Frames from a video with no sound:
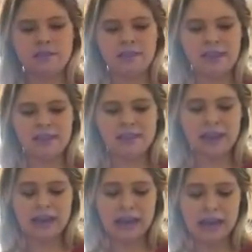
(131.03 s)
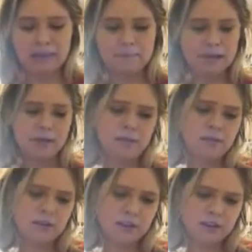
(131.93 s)
Next, I got Metal
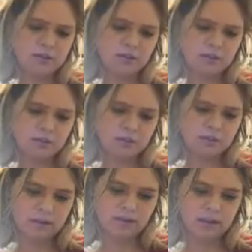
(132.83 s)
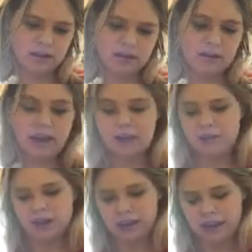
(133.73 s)
Crush, which is Kat
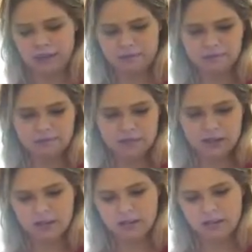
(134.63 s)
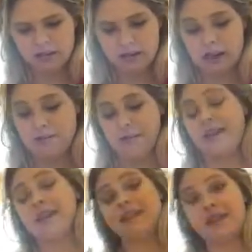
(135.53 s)
Von D. I'm
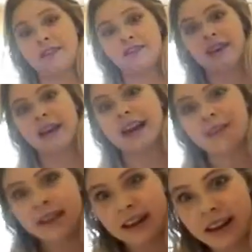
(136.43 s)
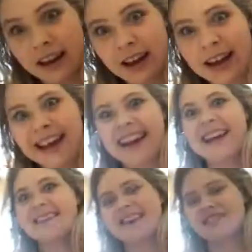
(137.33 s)
very excited to try Kat Von D. I
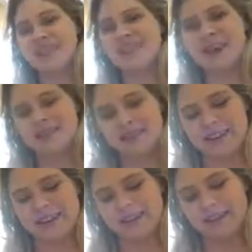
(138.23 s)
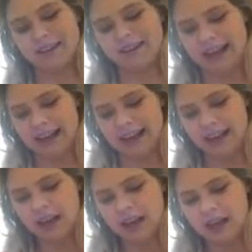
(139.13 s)
have not tried Kat Von D, so I'm
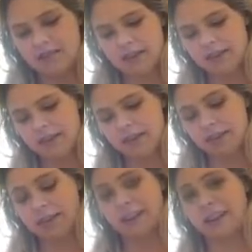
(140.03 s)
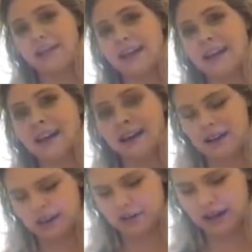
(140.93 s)
excited. This is a liquid
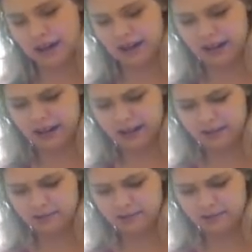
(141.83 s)
highlighter.